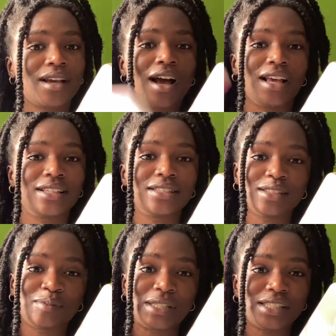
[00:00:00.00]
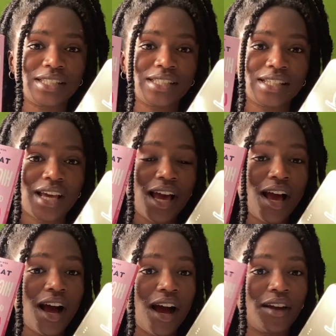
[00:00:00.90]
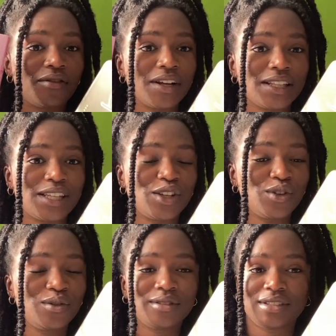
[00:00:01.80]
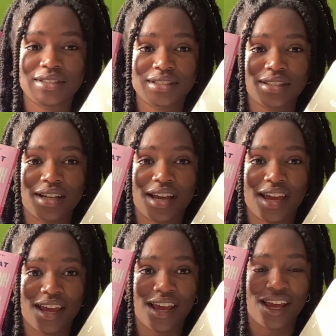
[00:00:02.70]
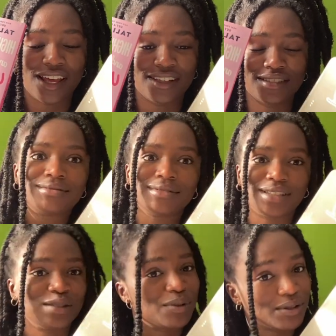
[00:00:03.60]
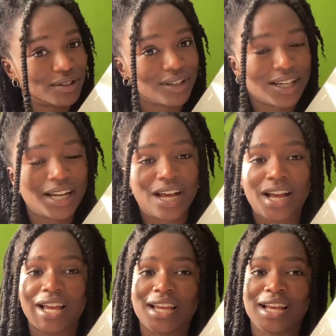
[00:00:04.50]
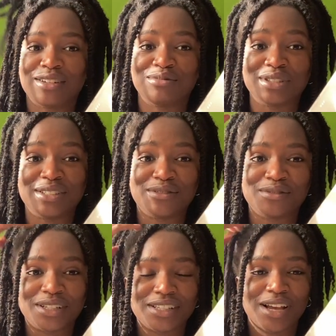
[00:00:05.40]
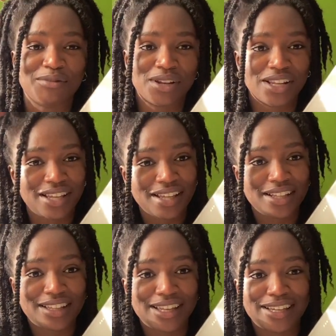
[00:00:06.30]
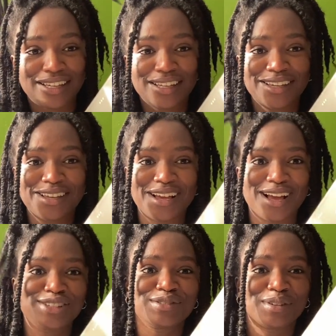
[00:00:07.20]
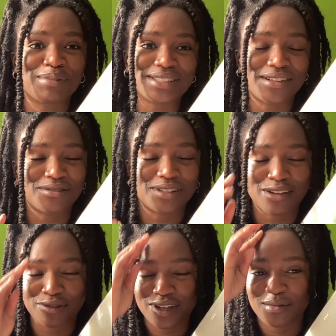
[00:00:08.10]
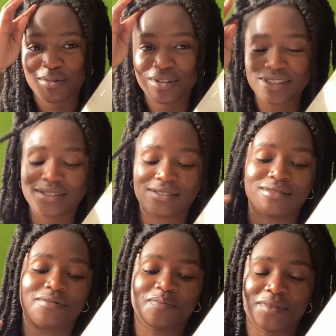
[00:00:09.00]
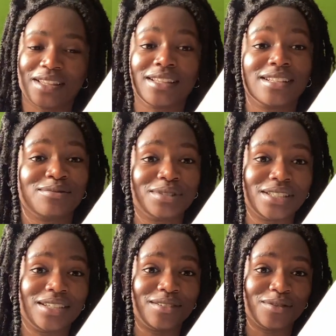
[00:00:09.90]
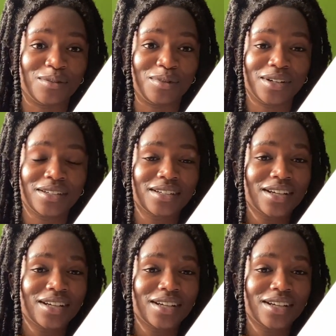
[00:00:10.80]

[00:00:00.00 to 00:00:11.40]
Highly Suspicious, Unfairly Cute. And this book was great. I had a really fun time reading it. Like, I actually found myself laughing at points. So I think that's really good for a book.